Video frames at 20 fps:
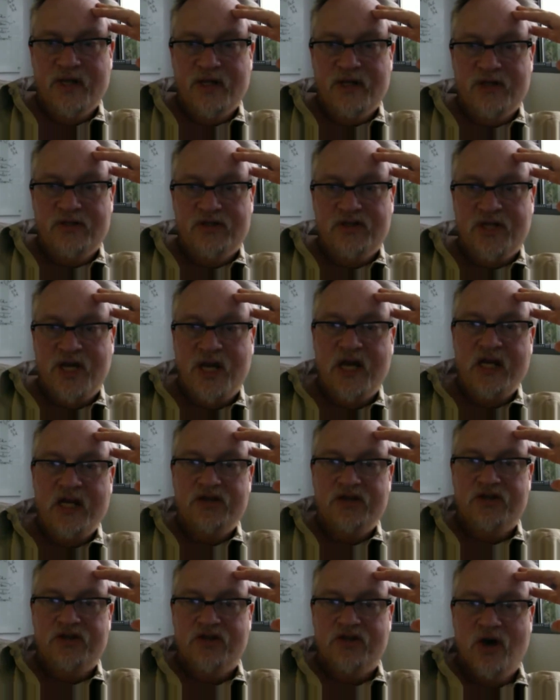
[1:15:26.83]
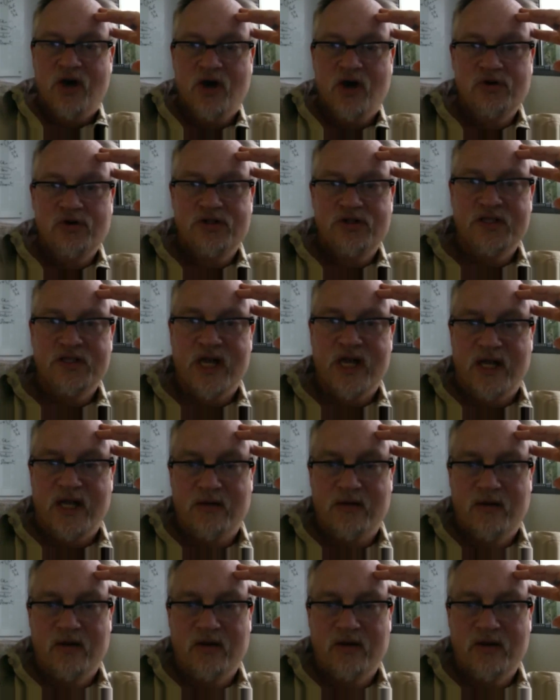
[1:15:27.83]
change the host name,
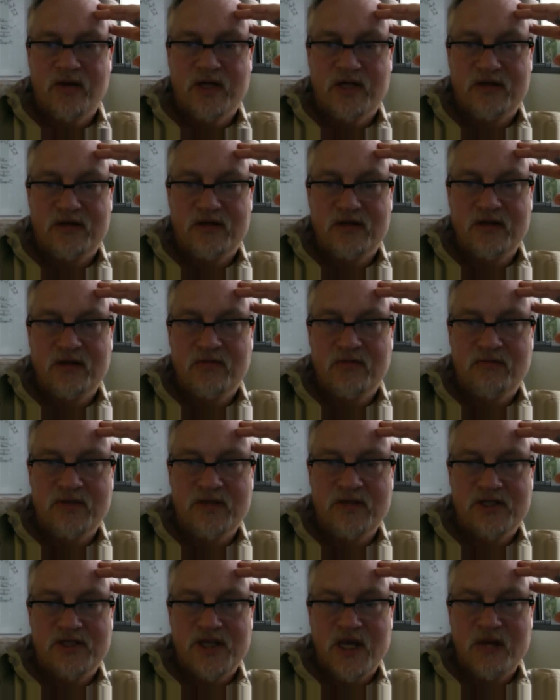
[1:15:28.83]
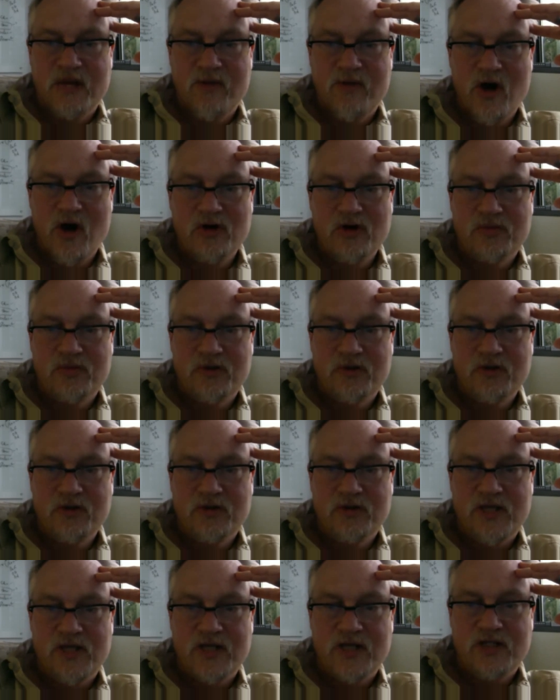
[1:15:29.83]
or it would be the same host, but
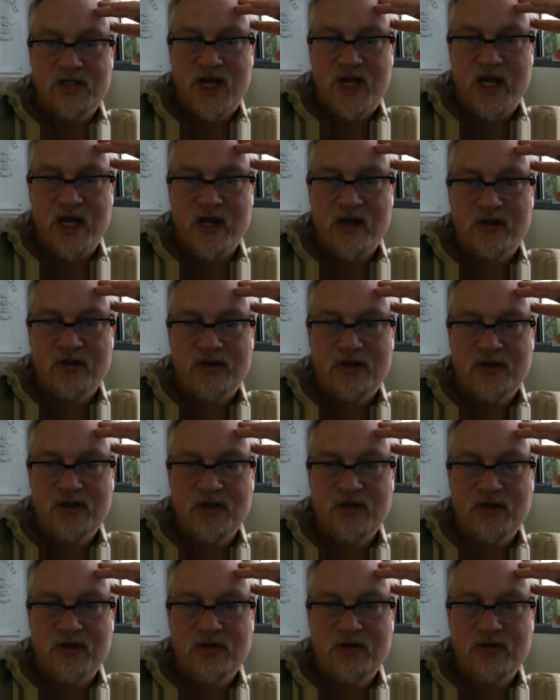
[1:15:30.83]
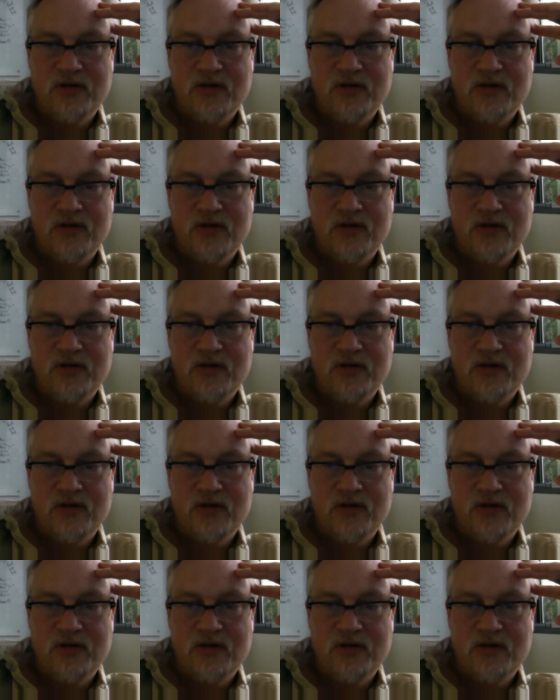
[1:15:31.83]
you'd say JL2.